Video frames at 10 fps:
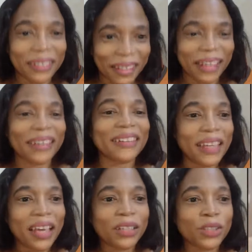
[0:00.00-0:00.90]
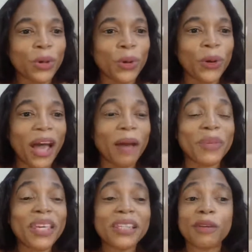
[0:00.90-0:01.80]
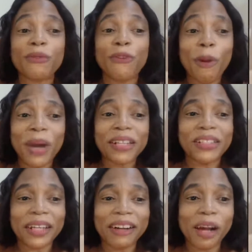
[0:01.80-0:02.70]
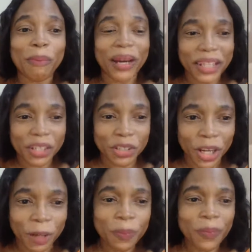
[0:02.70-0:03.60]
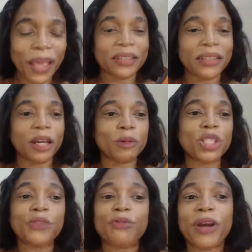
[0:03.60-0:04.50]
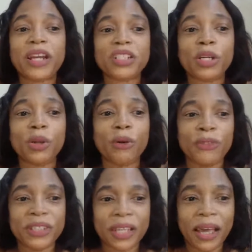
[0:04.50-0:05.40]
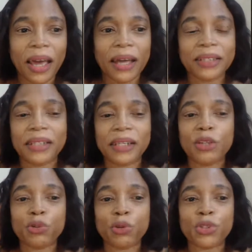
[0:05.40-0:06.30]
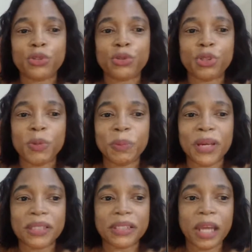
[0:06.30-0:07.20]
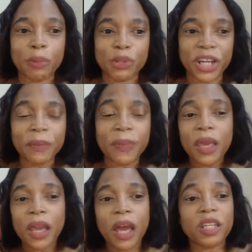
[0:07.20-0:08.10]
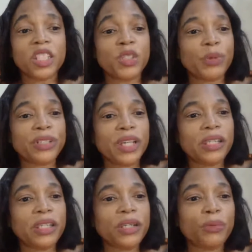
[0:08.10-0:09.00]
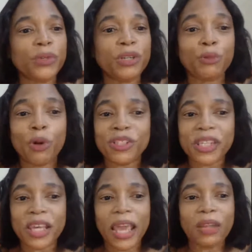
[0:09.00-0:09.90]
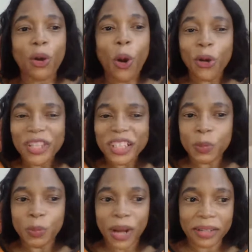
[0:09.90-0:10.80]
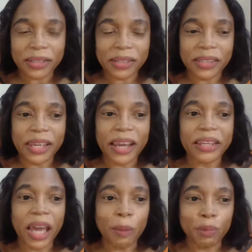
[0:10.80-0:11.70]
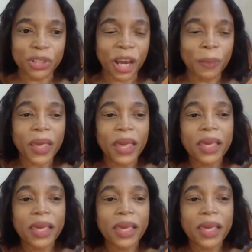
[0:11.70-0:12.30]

Yeah. So he's a former general manager and chief financial officer at Daily Trust newspapers in Abuja, and is presently he runs an audit practice here in Abuja.